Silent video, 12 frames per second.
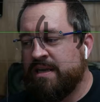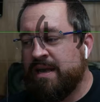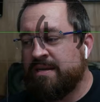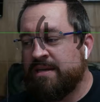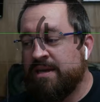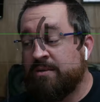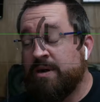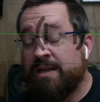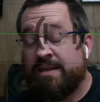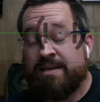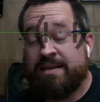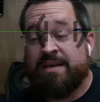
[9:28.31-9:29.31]
Yeah, you know
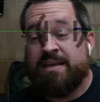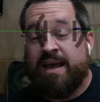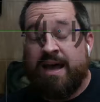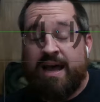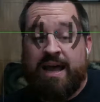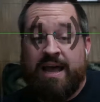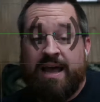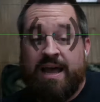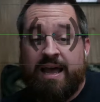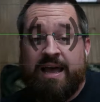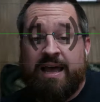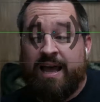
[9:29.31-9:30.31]
what?
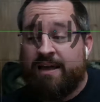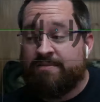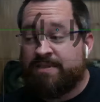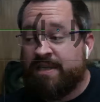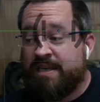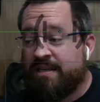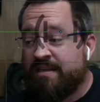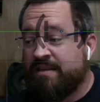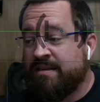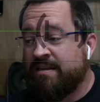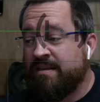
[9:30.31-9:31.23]
I've seen